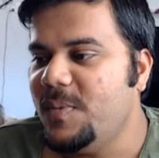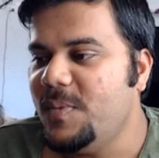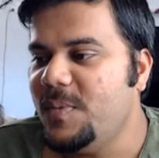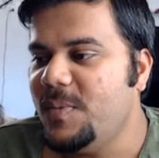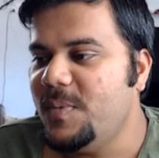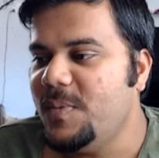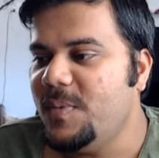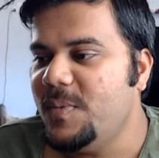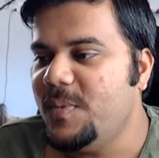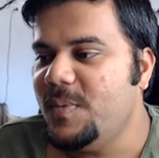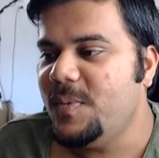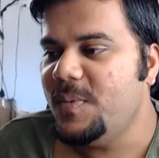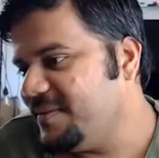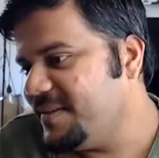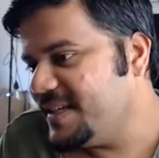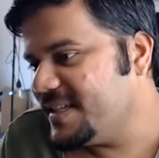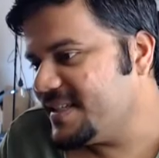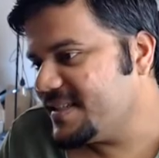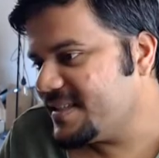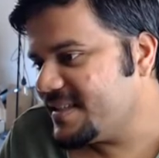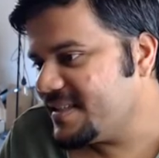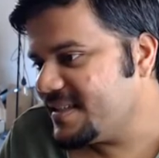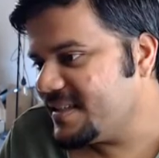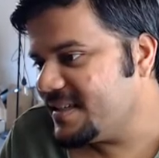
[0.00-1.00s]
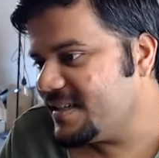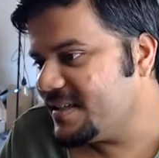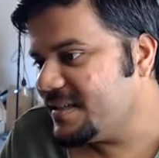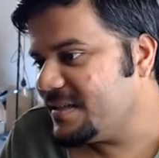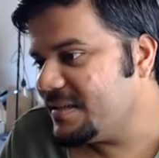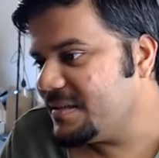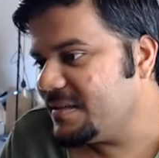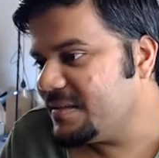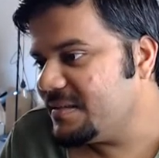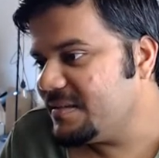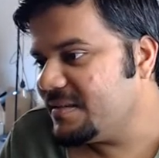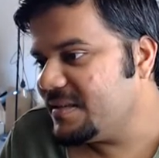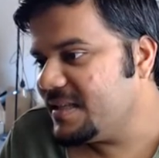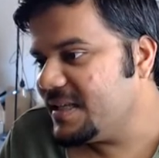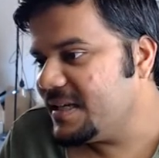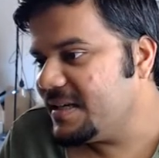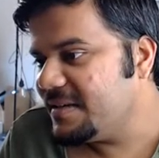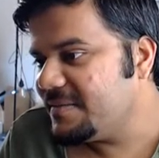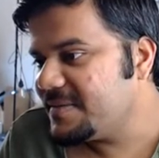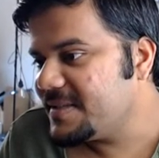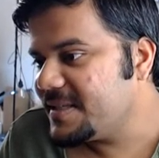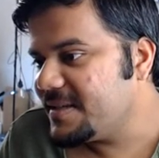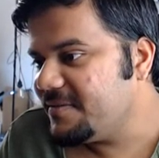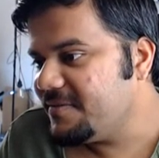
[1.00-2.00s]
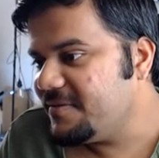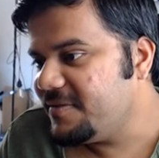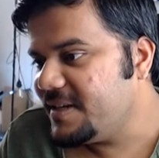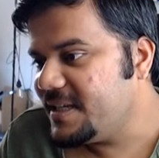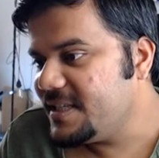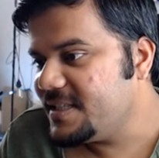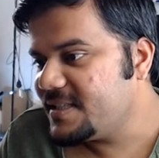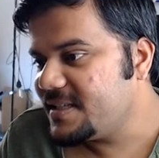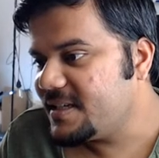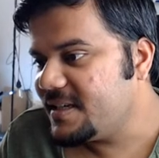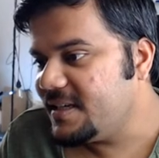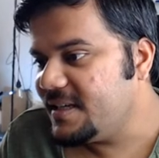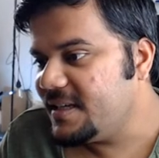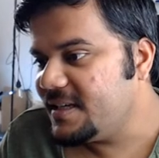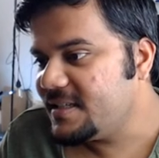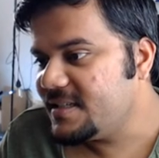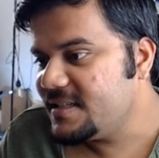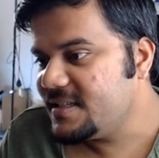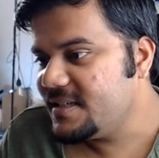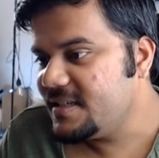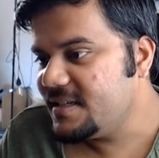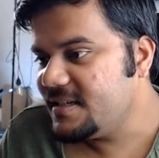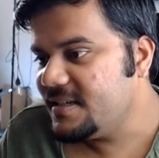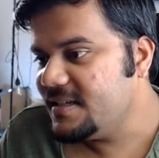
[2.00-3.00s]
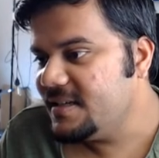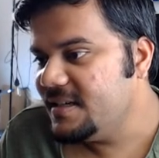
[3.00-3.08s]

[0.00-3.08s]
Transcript: But anyways, they have some French connection.